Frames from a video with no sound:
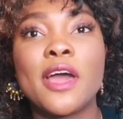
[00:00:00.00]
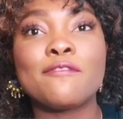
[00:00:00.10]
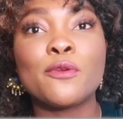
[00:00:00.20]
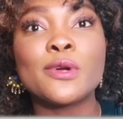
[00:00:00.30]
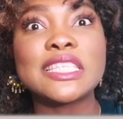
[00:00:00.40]

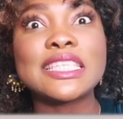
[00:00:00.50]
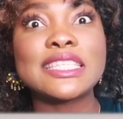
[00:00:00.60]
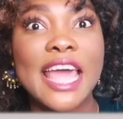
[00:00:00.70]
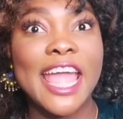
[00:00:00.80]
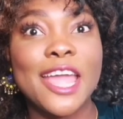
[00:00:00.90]
everyone's
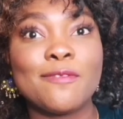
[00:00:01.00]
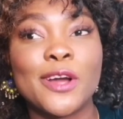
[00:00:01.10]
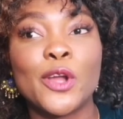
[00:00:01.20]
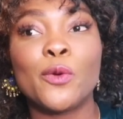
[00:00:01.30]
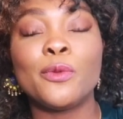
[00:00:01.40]

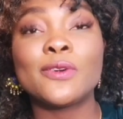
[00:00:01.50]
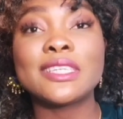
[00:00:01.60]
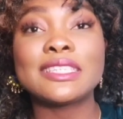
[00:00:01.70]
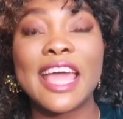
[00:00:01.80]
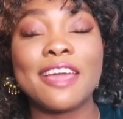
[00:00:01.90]
safe. I hope you're
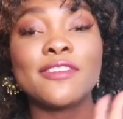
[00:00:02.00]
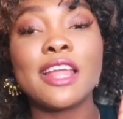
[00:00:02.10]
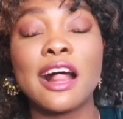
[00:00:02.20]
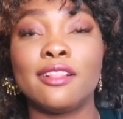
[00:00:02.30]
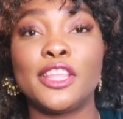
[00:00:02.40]
safe
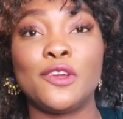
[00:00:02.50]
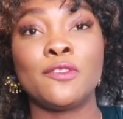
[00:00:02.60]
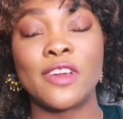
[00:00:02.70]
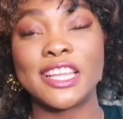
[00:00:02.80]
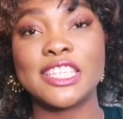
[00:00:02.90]
and healthy, your
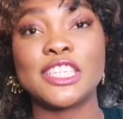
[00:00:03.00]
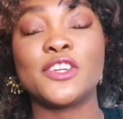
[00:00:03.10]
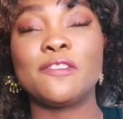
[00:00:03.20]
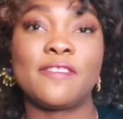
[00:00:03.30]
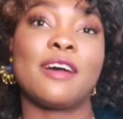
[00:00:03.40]
friends
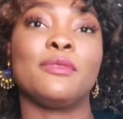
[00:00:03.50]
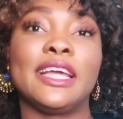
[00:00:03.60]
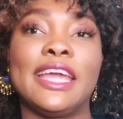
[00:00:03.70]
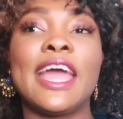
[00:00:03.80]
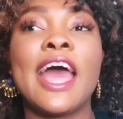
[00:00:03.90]
and your
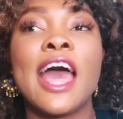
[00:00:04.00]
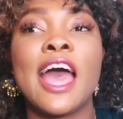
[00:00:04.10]
family.